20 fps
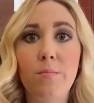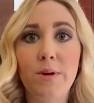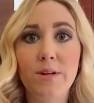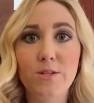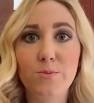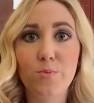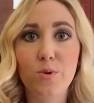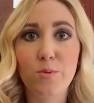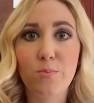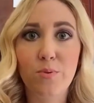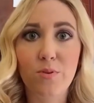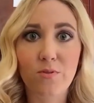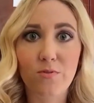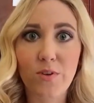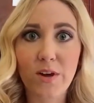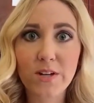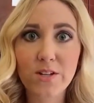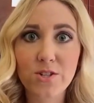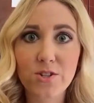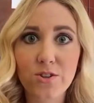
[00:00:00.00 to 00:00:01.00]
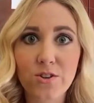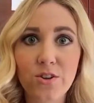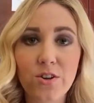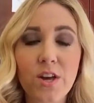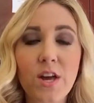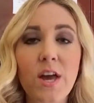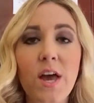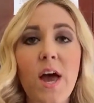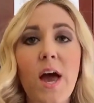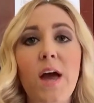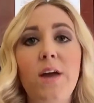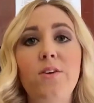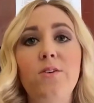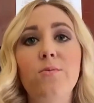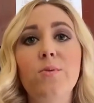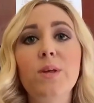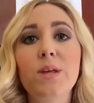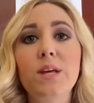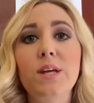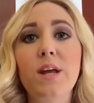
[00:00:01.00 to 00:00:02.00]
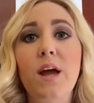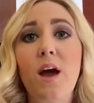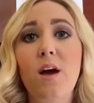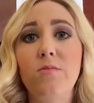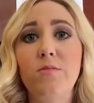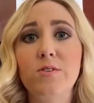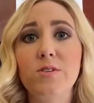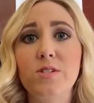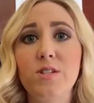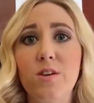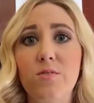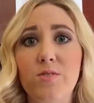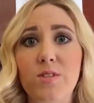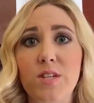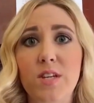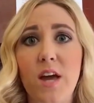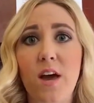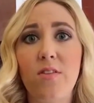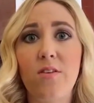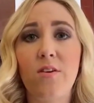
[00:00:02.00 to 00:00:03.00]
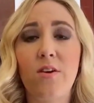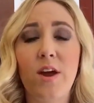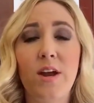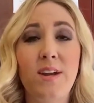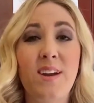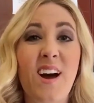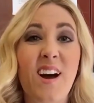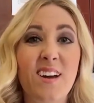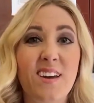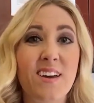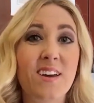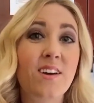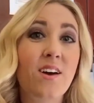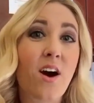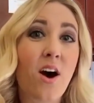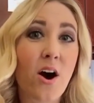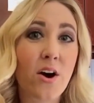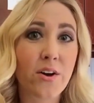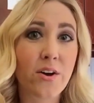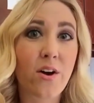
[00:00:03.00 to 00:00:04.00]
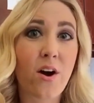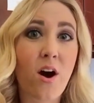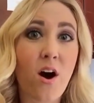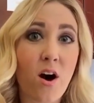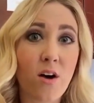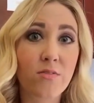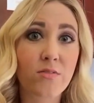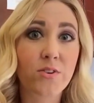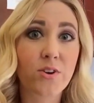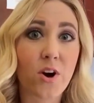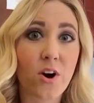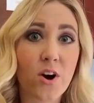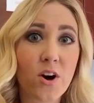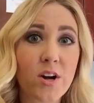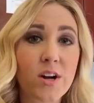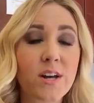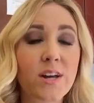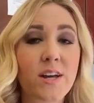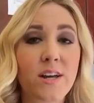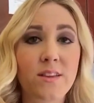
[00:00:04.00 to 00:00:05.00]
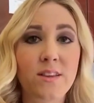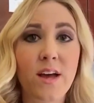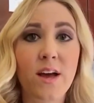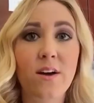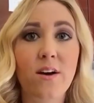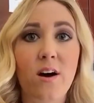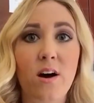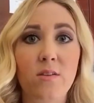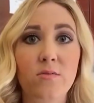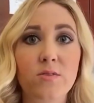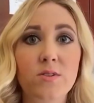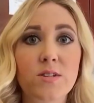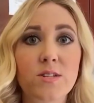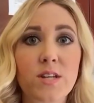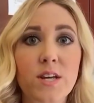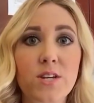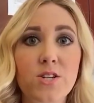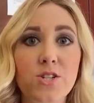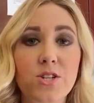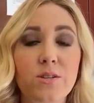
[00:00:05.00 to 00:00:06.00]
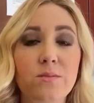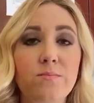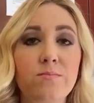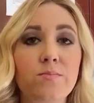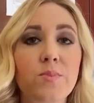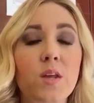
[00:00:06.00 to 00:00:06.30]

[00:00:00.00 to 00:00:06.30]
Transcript: much more professional and you're really going to have your stuff together and not get caught off guard in that conversation.